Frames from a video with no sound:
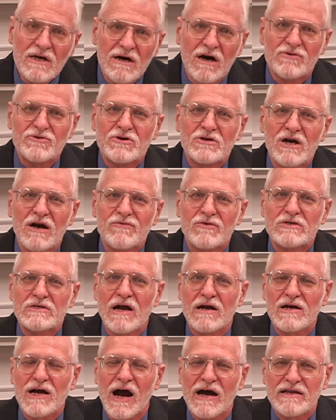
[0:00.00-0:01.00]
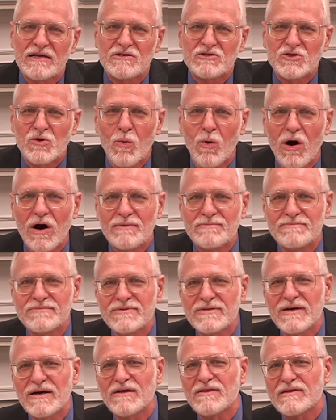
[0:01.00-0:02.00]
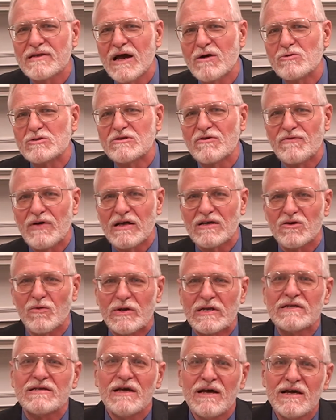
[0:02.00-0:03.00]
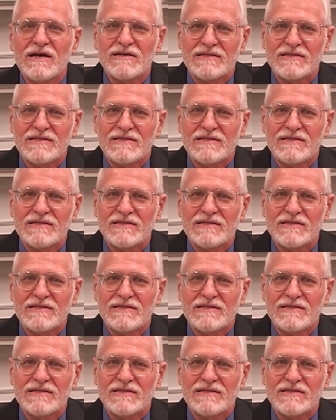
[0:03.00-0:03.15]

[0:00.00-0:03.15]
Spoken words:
undercover narcotics squad that I was evaluating.